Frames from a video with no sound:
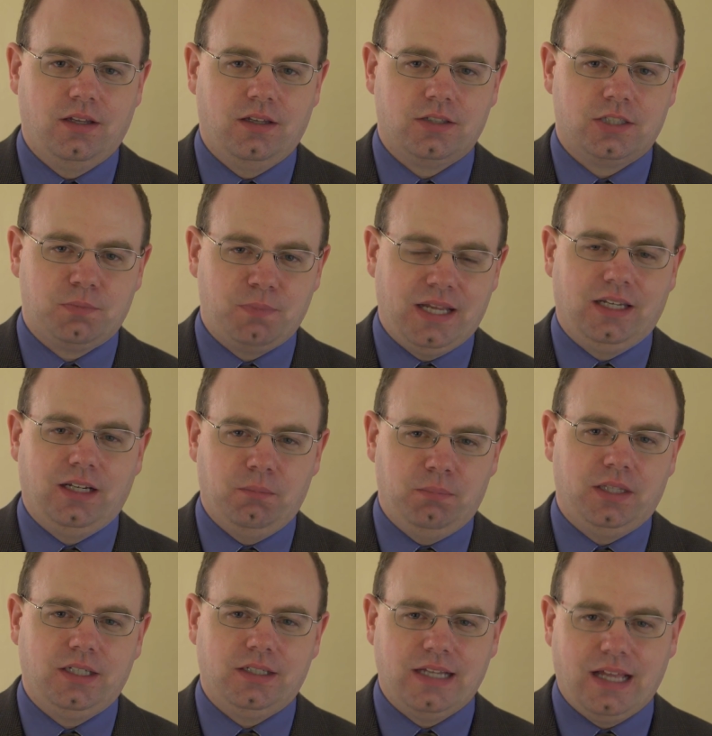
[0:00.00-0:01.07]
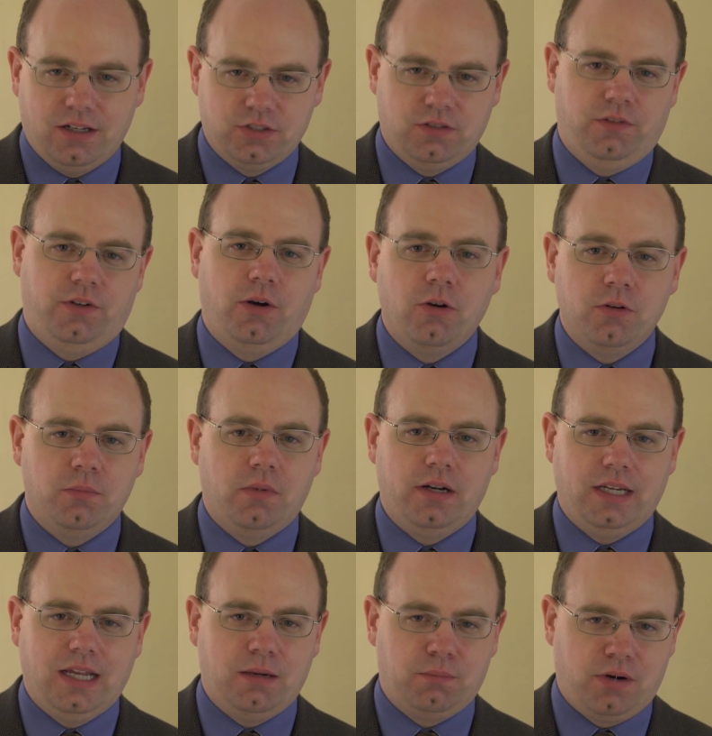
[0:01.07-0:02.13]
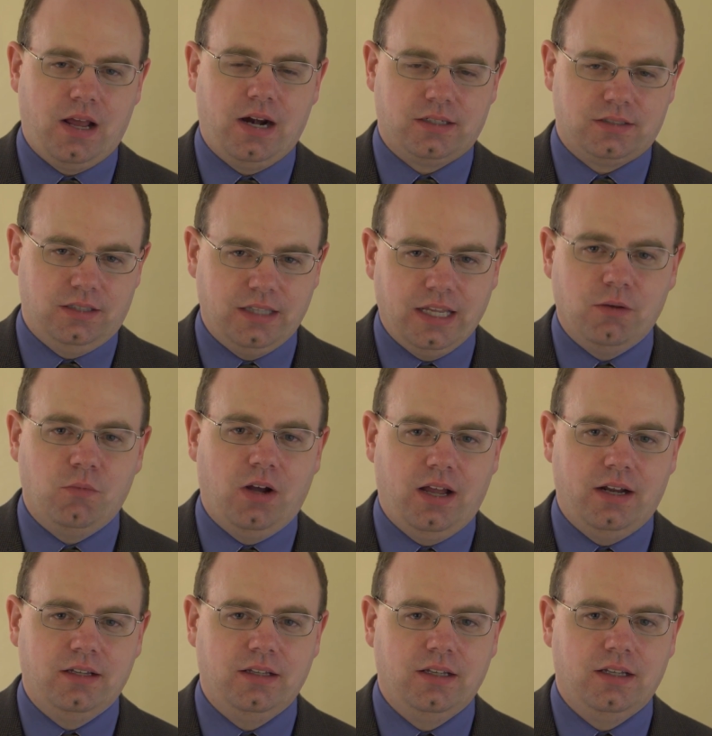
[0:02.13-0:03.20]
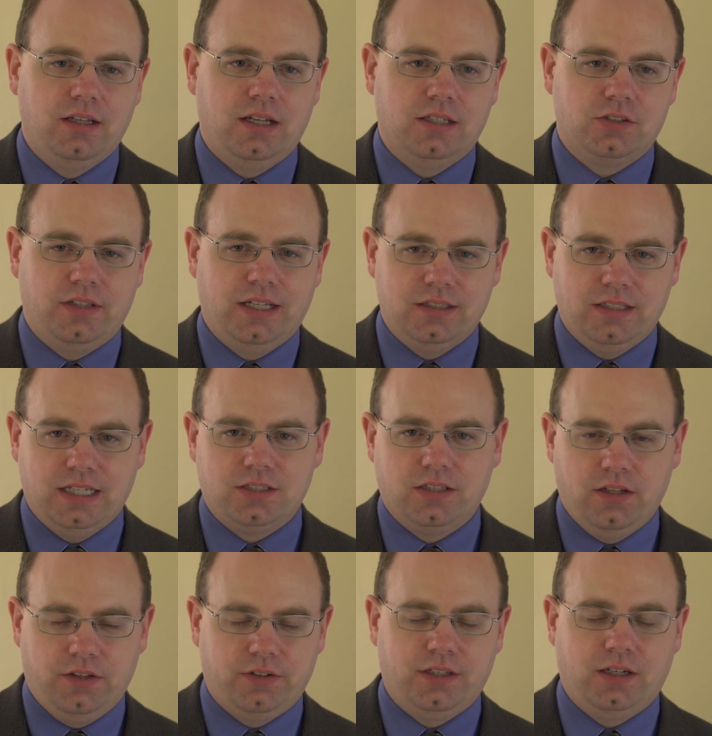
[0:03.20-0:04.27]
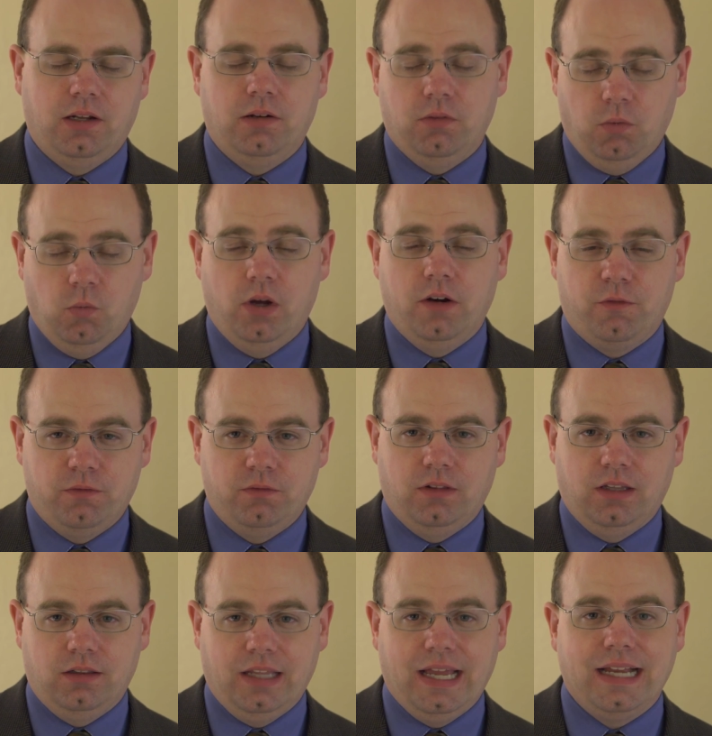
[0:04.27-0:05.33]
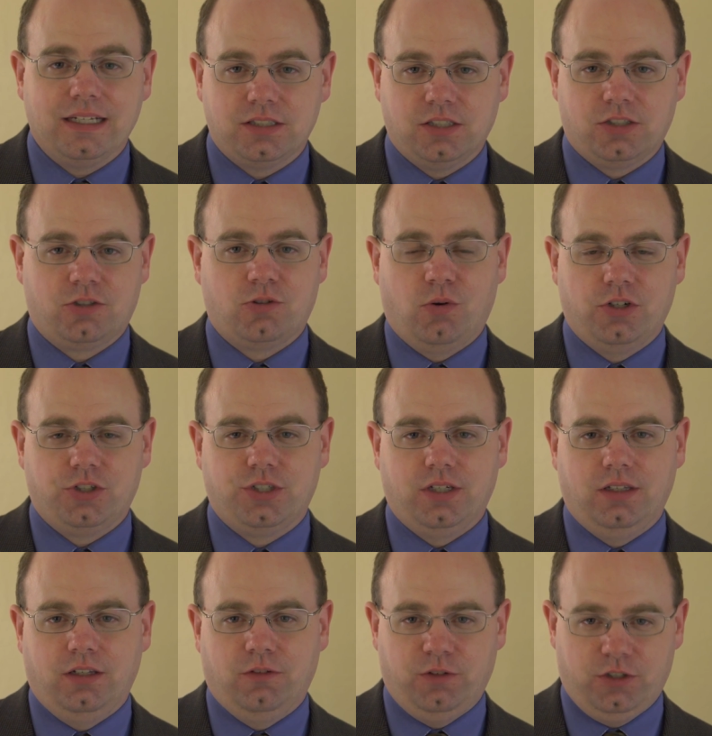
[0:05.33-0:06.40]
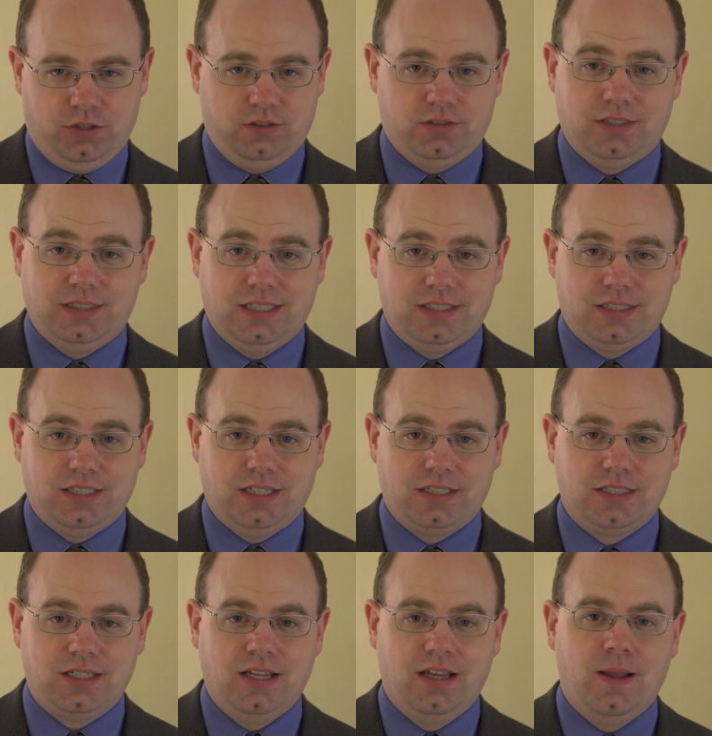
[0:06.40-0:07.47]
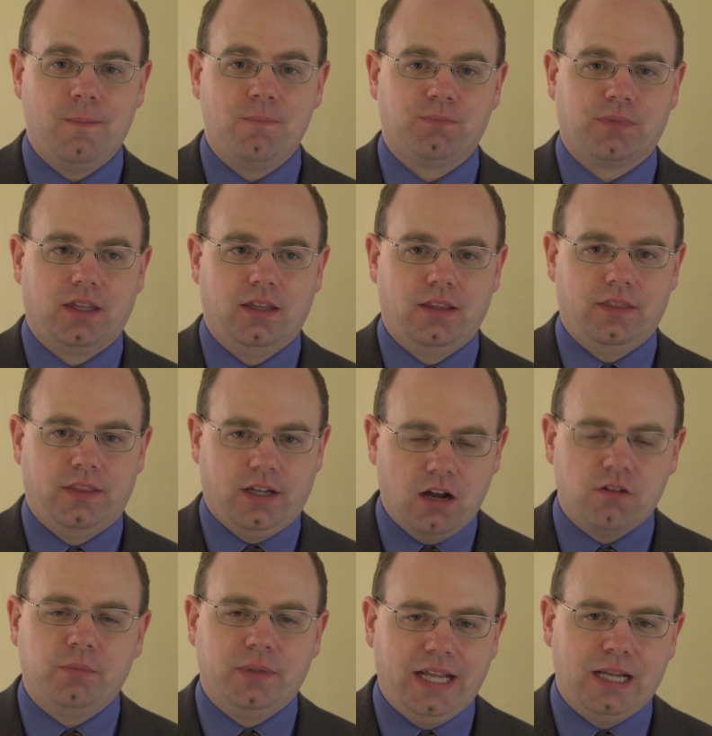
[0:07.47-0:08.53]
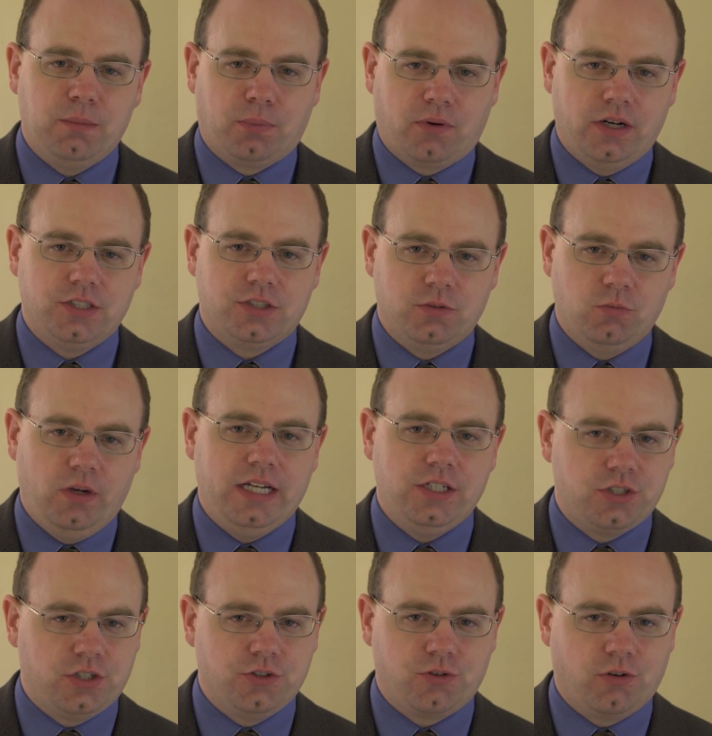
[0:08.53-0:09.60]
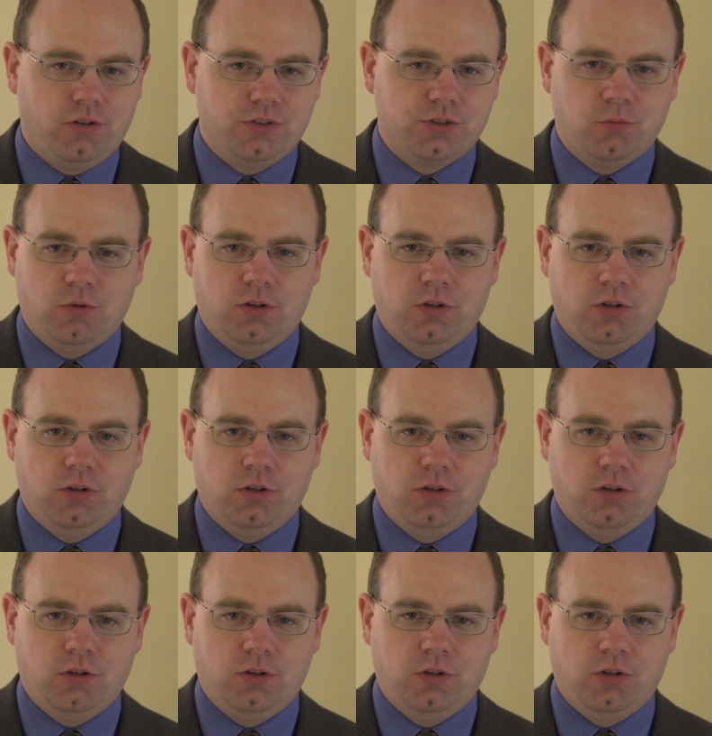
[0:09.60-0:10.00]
spending $1 billion of their own money on products that they want. And so that's another thing. And one last distortion in the official statistics, the government had price and wage controls in